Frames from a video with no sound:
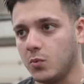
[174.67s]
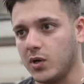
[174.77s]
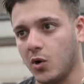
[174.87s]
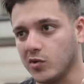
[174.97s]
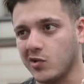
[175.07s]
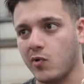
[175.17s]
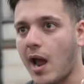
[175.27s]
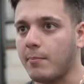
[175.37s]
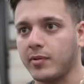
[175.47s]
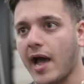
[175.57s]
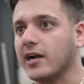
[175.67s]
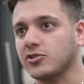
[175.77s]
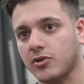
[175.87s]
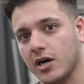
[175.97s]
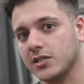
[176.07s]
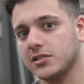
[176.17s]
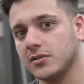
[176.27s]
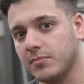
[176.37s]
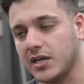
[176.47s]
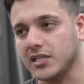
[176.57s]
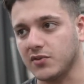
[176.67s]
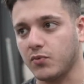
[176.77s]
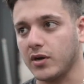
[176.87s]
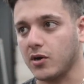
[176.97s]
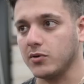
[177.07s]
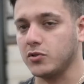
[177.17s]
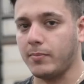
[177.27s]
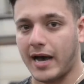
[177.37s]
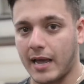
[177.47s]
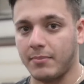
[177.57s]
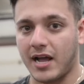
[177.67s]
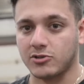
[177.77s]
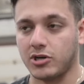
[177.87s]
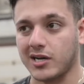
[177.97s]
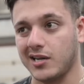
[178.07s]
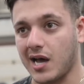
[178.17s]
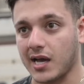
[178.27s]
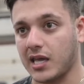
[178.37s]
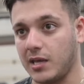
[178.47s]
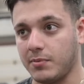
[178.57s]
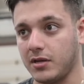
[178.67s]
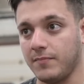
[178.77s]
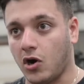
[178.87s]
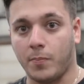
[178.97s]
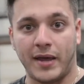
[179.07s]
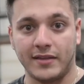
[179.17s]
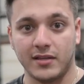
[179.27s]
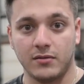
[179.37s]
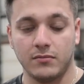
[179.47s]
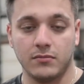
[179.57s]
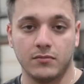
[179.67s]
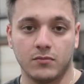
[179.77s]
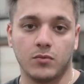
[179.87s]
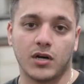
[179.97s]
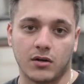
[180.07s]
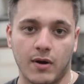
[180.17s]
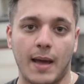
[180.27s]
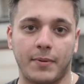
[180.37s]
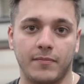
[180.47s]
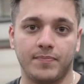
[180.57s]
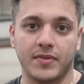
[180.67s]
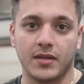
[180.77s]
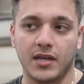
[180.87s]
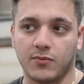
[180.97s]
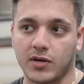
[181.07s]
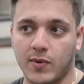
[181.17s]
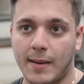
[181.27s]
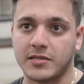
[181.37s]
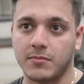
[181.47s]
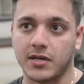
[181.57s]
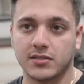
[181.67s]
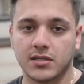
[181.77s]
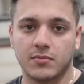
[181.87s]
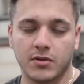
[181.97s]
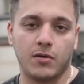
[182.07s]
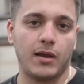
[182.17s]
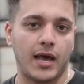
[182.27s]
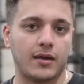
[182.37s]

We only wrap black trucks because if we are going to buy a black truck and not keep it all painted, we're gonna wrap it. And if we're gonna wrap something, it's gonna be all black.